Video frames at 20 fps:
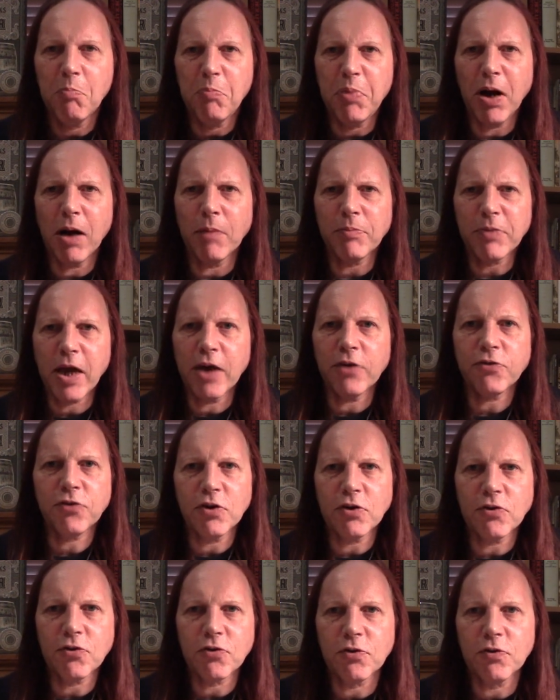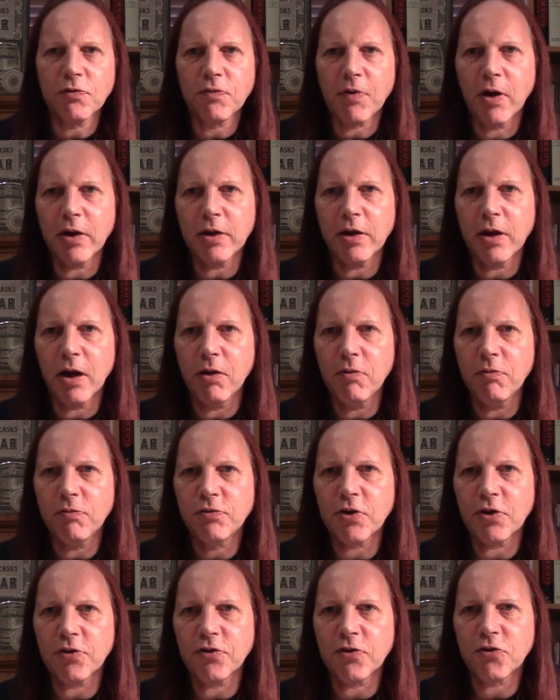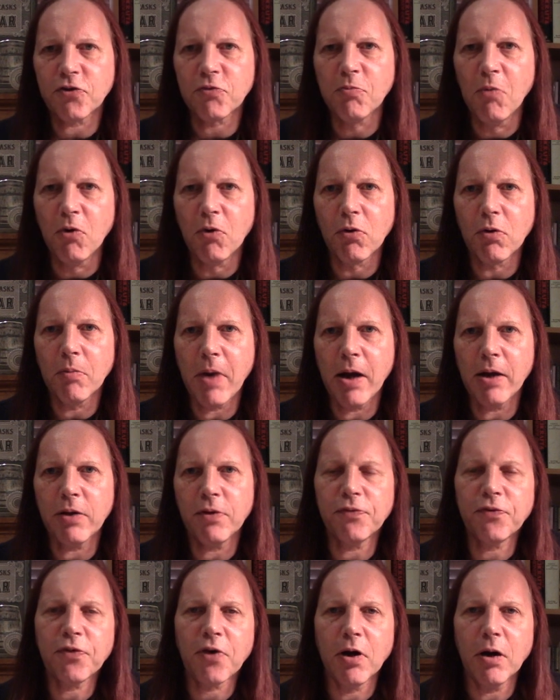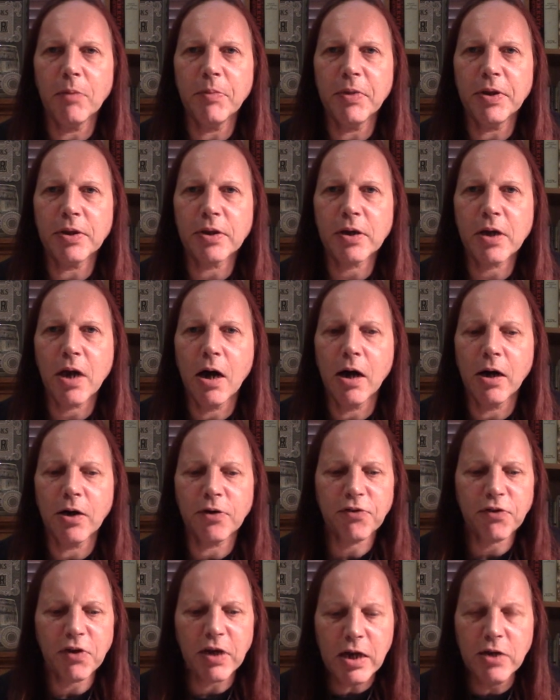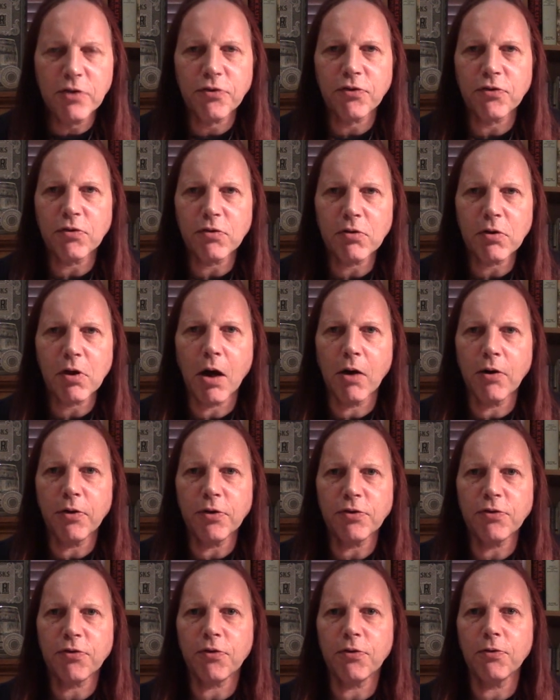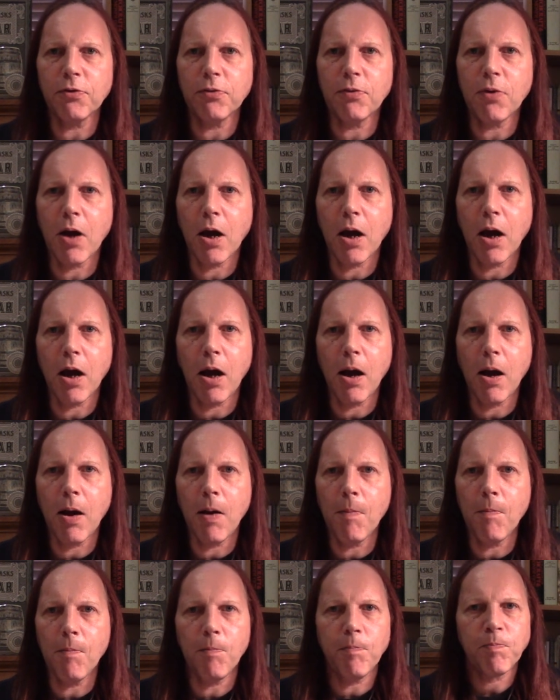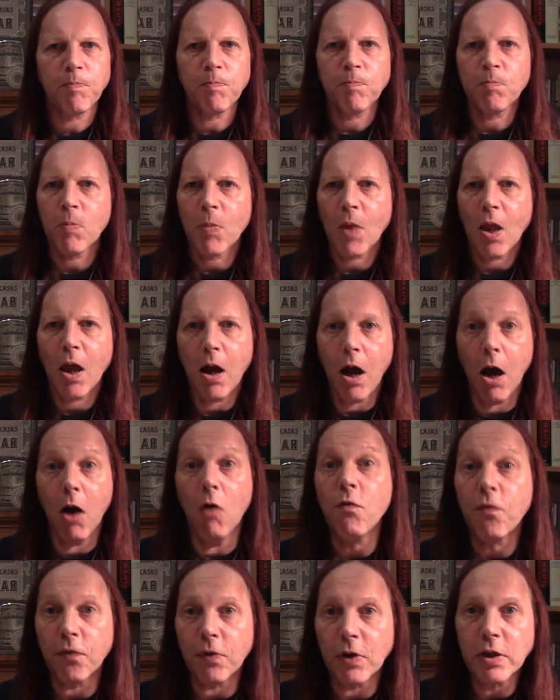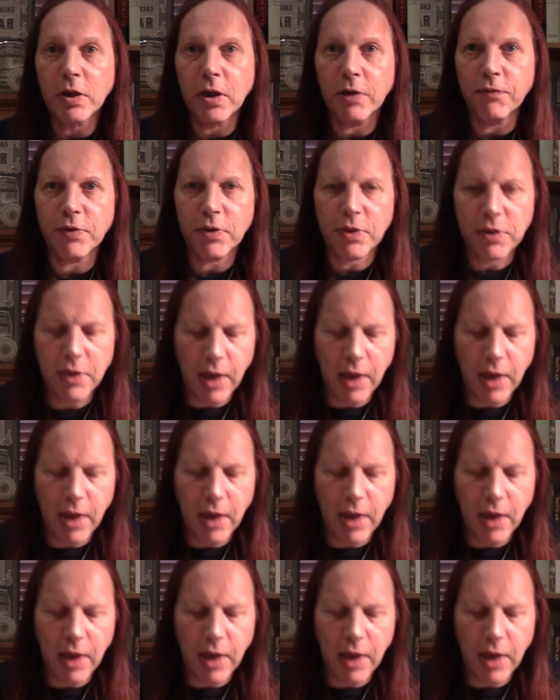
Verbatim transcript: but I'm guessing sort of like, you know, such a small amount of time in the cask isn't going to hopefully give it